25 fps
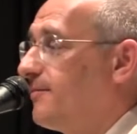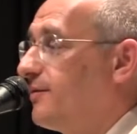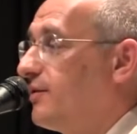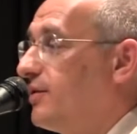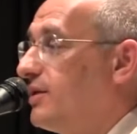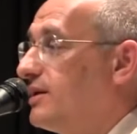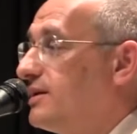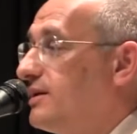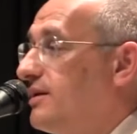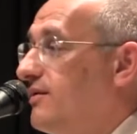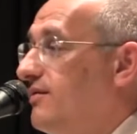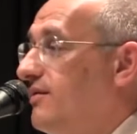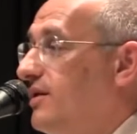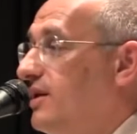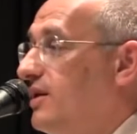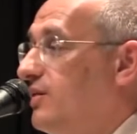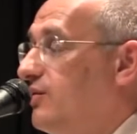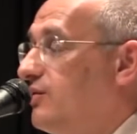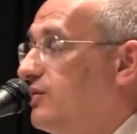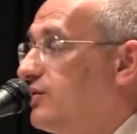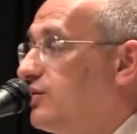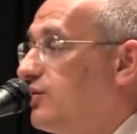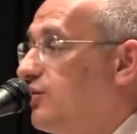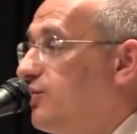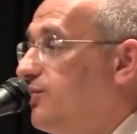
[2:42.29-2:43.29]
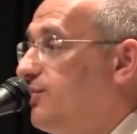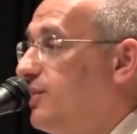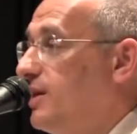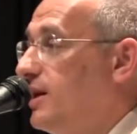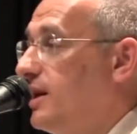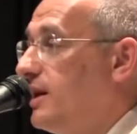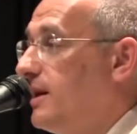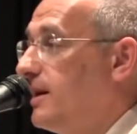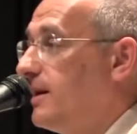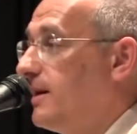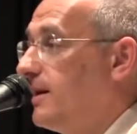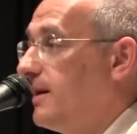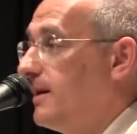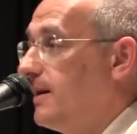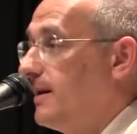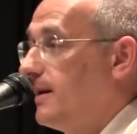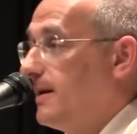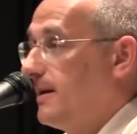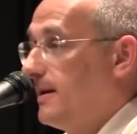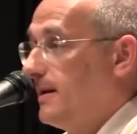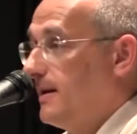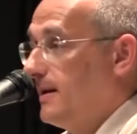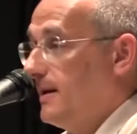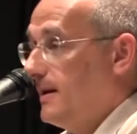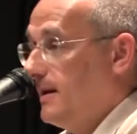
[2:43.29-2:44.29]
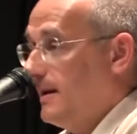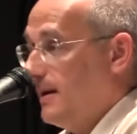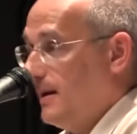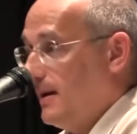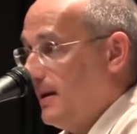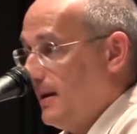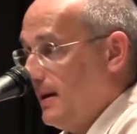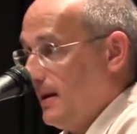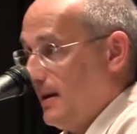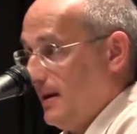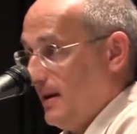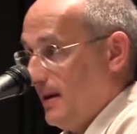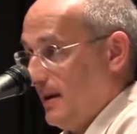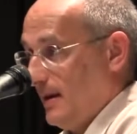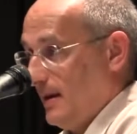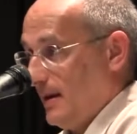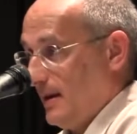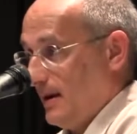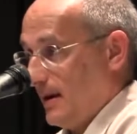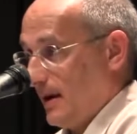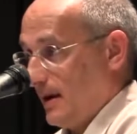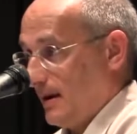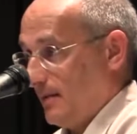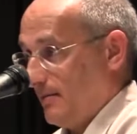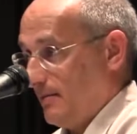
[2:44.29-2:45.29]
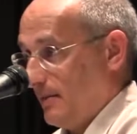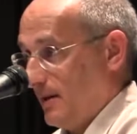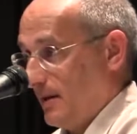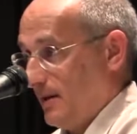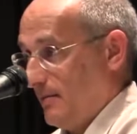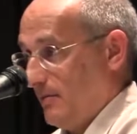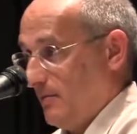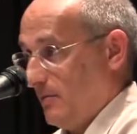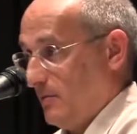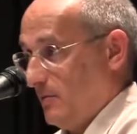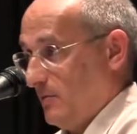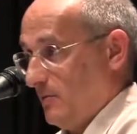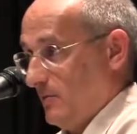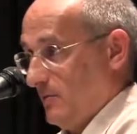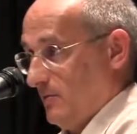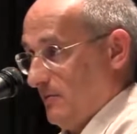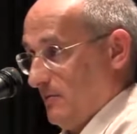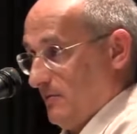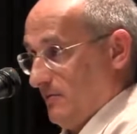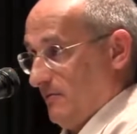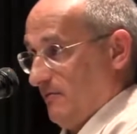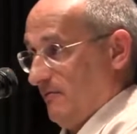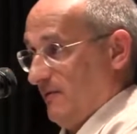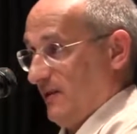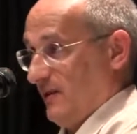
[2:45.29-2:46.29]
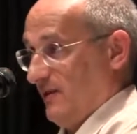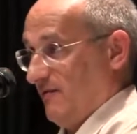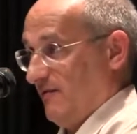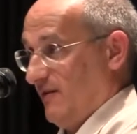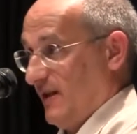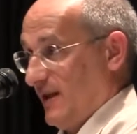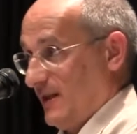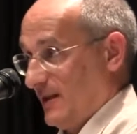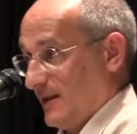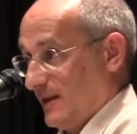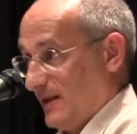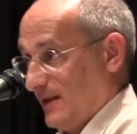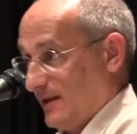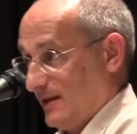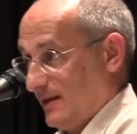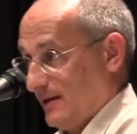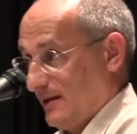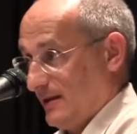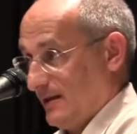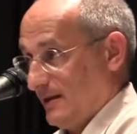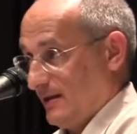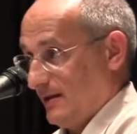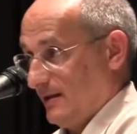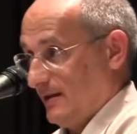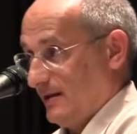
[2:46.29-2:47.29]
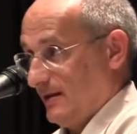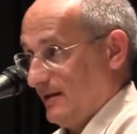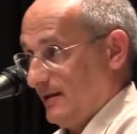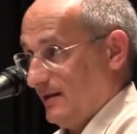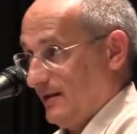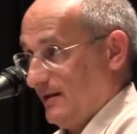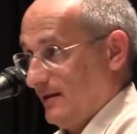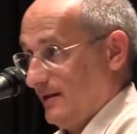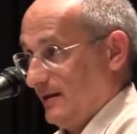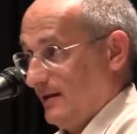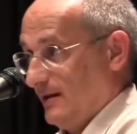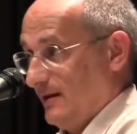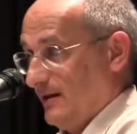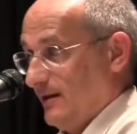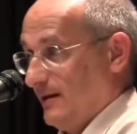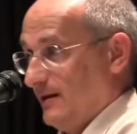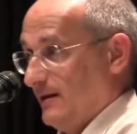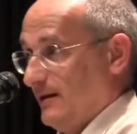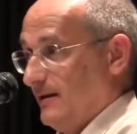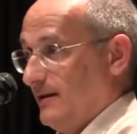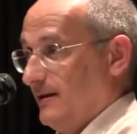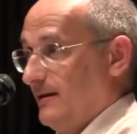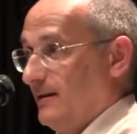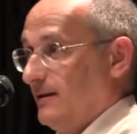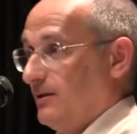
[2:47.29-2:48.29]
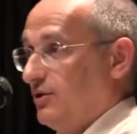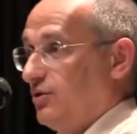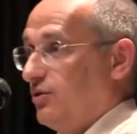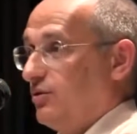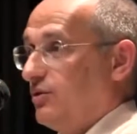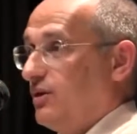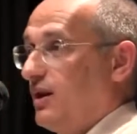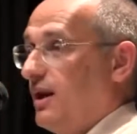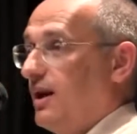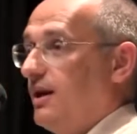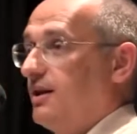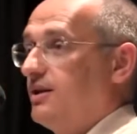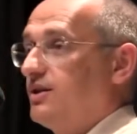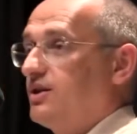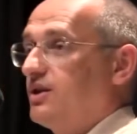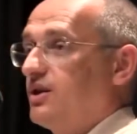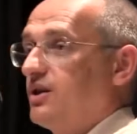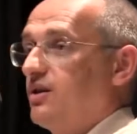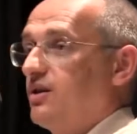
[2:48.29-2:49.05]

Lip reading: That is absolutely necessary. If you don't, and in return